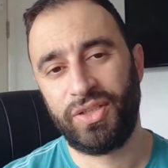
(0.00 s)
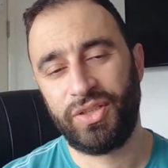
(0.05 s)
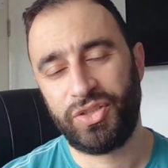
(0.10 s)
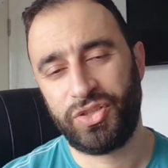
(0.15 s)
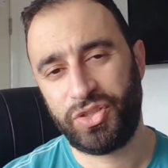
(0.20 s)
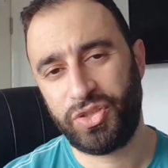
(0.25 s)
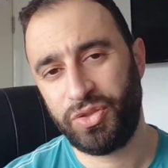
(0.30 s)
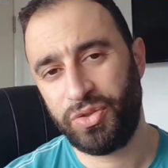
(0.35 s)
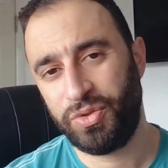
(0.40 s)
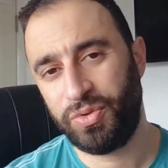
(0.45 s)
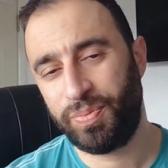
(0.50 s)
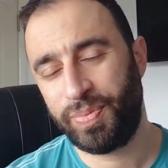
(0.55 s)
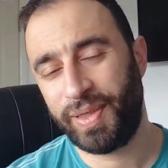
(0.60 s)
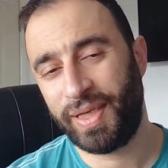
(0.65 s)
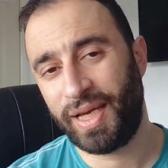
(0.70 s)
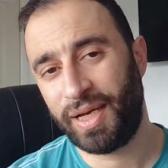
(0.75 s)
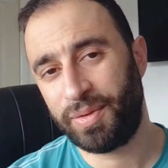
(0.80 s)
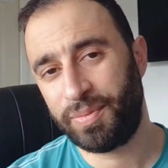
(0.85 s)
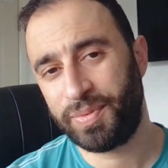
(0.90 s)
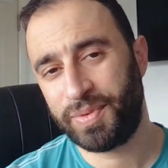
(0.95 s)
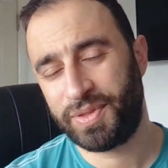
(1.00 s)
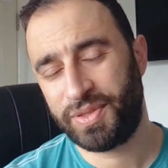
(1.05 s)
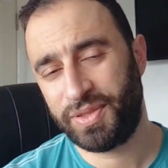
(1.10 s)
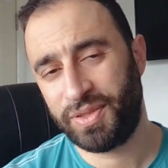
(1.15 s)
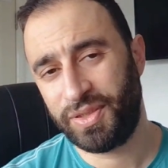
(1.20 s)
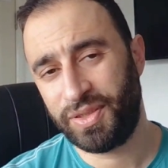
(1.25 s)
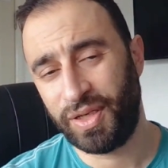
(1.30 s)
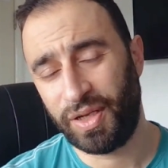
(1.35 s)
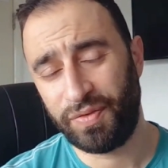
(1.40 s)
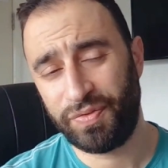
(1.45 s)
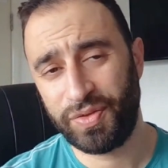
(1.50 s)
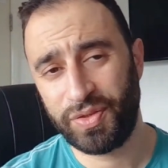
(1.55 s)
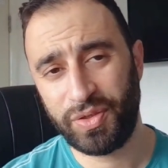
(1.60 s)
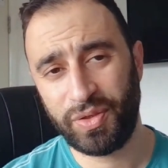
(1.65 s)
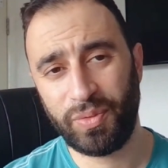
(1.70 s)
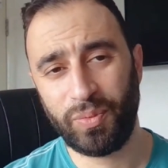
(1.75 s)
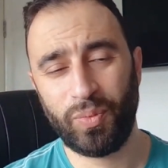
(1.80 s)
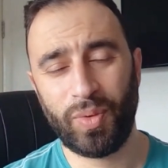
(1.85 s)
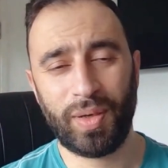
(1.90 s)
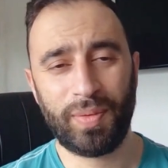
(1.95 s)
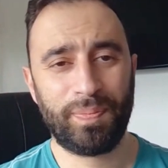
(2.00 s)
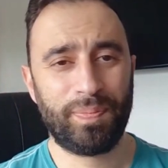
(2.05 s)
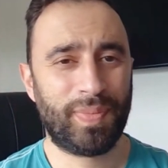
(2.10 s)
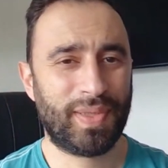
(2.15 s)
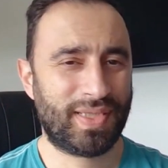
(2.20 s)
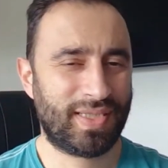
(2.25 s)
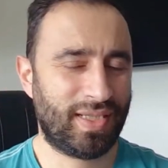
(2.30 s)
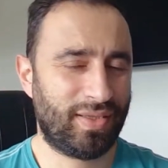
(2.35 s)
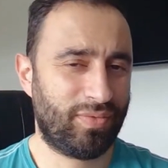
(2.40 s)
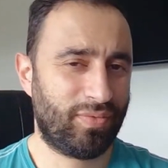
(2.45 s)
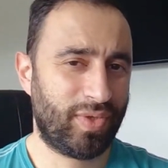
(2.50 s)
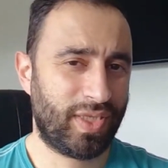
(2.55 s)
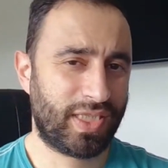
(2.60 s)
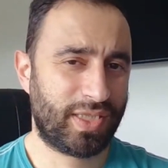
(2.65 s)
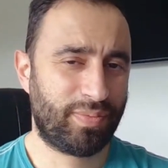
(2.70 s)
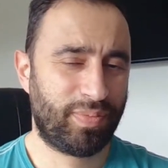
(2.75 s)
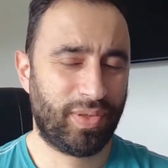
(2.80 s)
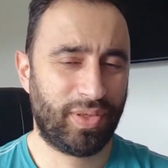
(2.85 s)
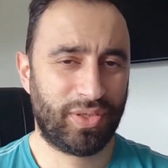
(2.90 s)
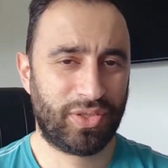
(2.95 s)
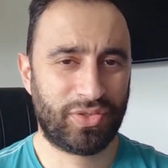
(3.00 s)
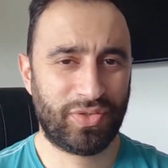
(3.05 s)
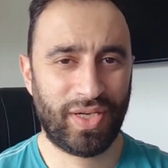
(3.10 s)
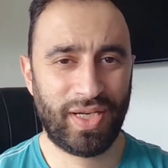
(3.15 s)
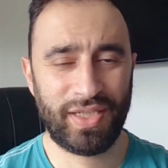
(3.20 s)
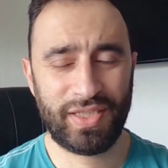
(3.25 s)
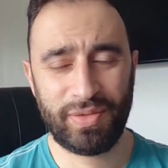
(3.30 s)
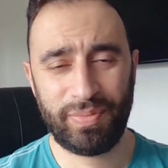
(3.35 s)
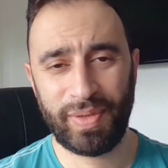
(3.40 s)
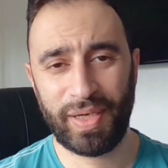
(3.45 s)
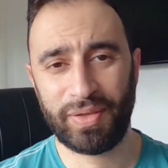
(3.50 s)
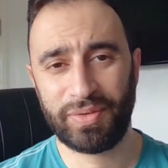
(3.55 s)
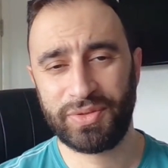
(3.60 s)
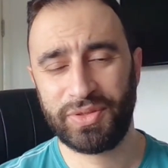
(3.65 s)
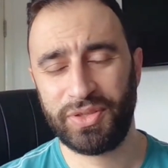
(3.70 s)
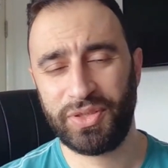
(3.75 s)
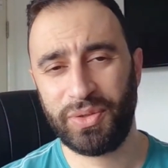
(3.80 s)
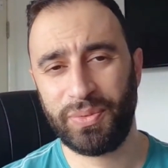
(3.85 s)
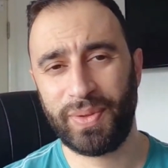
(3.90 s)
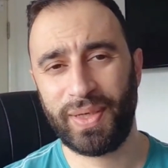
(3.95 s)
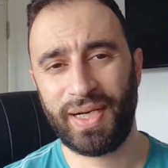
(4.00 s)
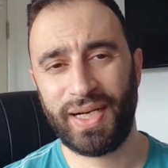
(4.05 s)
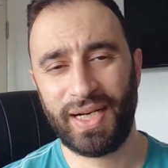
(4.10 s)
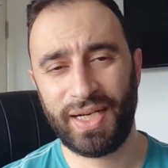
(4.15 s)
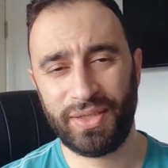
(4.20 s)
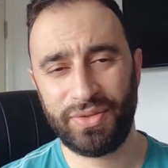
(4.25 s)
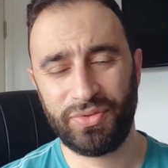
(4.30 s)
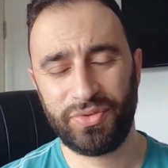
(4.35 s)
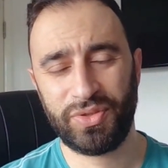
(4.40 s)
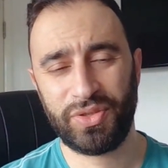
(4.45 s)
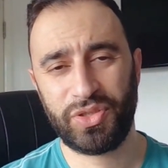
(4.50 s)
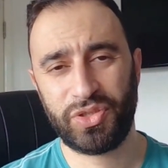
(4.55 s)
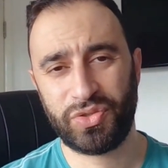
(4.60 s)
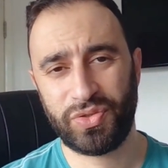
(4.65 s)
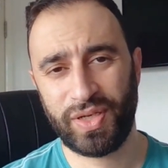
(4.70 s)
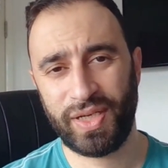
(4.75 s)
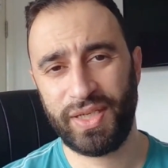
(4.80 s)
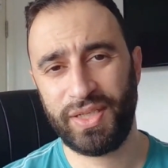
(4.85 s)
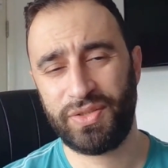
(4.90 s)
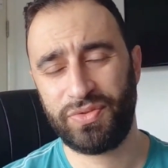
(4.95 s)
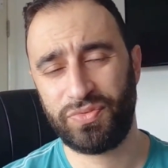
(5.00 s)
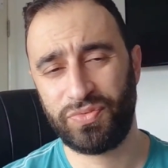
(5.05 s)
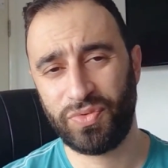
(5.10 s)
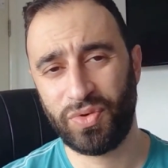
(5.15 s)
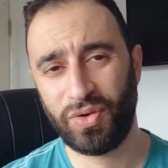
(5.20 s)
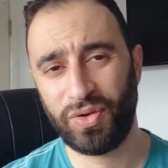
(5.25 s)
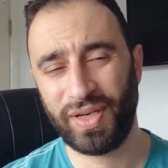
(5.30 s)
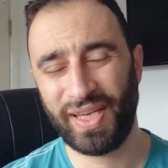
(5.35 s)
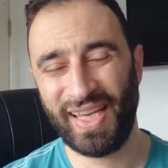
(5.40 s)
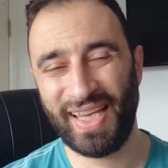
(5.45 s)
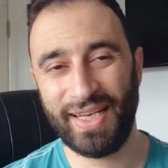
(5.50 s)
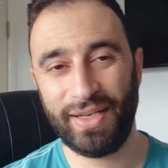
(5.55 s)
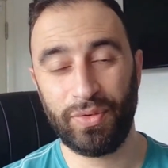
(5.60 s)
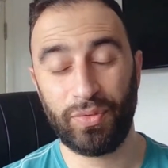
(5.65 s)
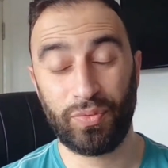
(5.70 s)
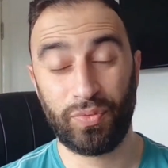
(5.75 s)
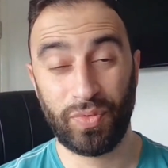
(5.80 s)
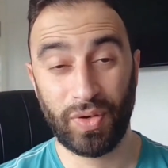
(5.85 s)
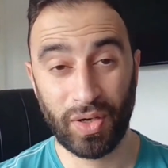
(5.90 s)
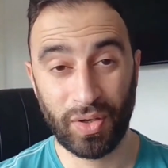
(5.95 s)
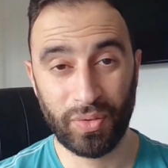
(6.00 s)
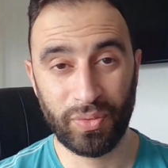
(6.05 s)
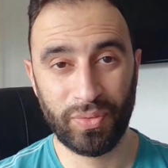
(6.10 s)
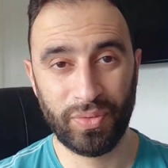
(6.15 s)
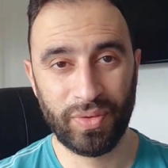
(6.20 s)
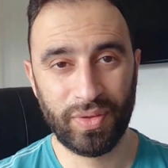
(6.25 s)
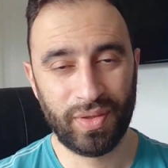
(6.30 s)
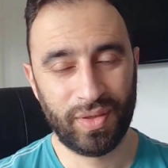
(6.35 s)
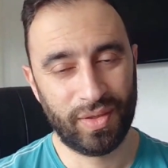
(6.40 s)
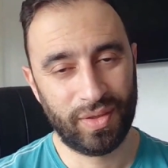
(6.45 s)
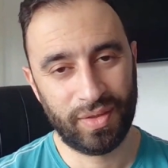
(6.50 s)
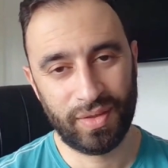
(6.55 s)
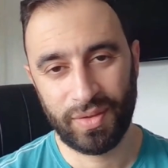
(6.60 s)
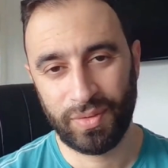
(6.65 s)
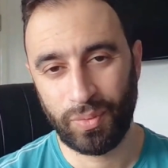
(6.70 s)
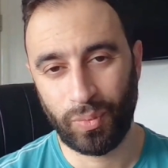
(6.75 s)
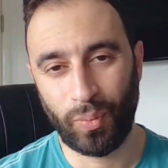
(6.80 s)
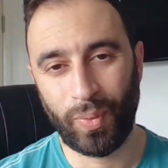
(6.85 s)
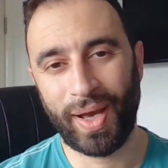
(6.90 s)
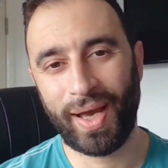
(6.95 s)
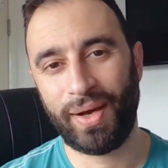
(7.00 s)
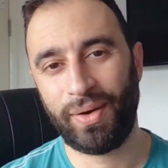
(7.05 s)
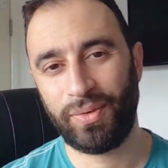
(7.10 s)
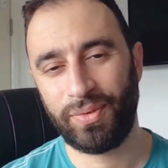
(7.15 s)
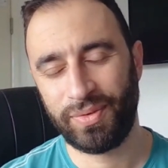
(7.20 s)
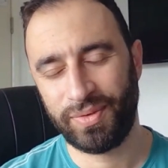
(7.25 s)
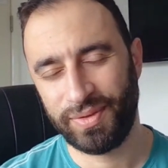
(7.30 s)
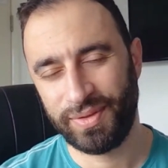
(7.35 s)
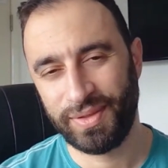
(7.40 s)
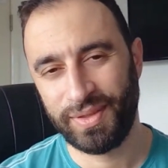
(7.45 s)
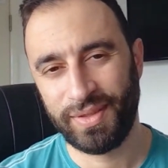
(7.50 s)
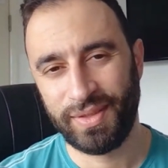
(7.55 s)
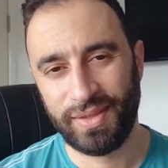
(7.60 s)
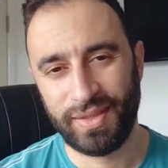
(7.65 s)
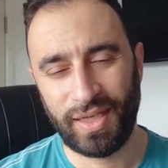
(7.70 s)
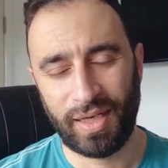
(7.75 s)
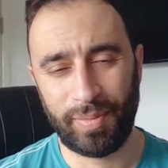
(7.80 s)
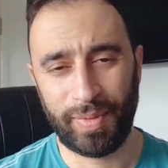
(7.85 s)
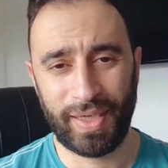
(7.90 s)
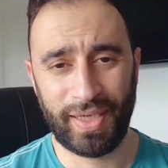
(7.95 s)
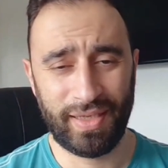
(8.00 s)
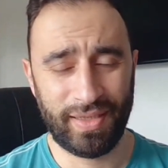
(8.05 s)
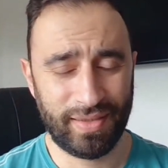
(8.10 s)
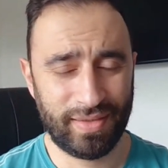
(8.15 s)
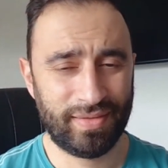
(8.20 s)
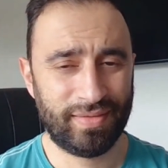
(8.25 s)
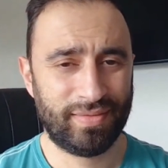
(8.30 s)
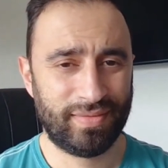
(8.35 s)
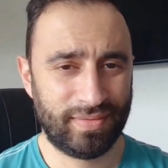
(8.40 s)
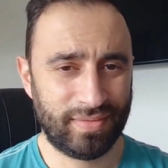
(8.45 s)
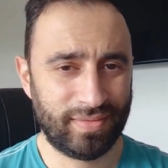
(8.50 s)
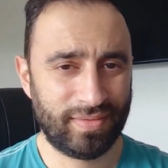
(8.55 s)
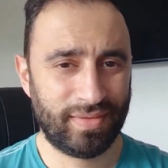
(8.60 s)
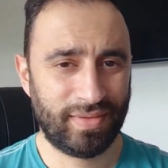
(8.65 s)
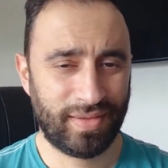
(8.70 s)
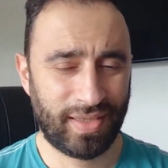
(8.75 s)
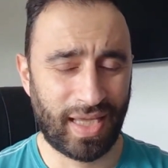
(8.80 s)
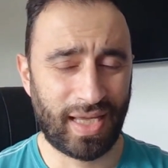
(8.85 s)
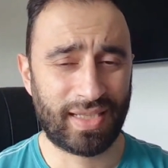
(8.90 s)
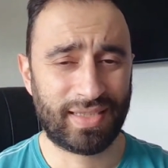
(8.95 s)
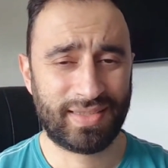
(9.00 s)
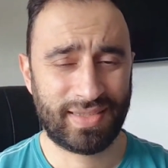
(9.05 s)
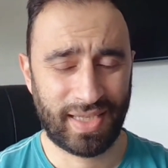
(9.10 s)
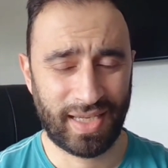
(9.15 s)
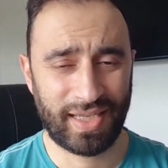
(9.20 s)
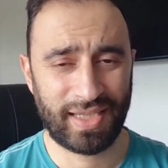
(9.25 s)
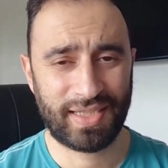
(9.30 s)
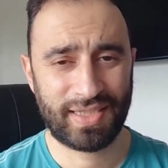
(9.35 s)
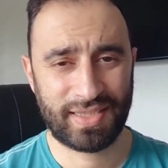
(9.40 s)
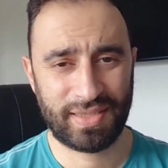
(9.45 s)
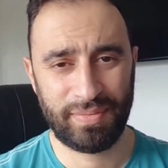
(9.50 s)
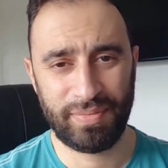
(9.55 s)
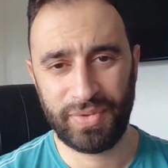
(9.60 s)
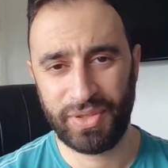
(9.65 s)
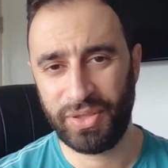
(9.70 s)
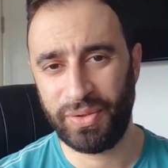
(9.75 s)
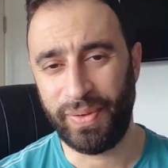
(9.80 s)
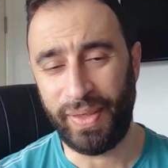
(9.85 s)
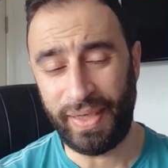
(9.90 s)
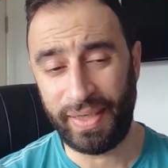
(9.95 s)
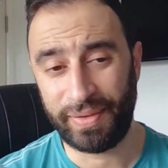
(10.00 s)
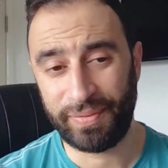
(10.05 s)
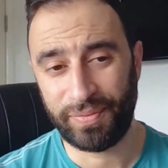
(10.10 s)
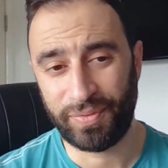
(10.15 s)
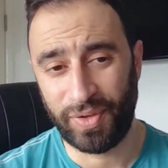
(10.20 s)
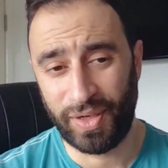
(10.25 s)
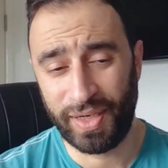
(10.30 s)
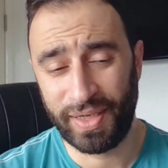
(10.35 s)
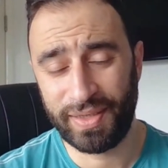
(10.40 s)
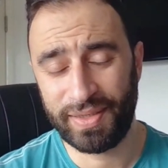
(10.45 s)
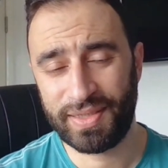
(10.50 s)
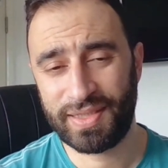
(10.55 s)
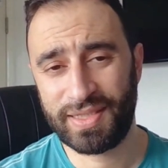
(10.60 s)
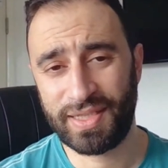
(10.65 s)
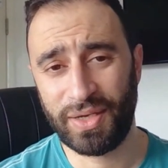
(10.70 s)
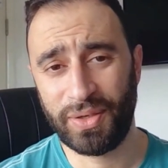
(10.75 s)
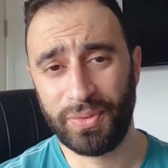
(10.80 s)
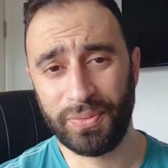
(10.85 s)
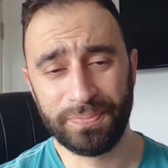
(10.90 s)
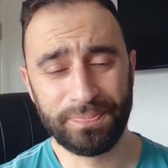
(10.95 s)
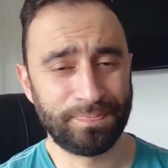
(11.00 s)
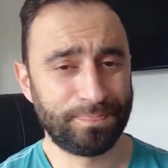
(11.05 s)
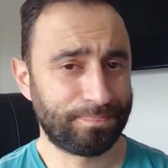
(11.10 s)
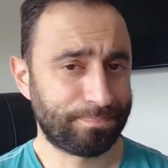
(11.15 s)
to be able to, you know, if you're doing 1% risk per trade, to be able to do 100 trades wrong in a row. Wow. I mean, that takes some doing, right? So,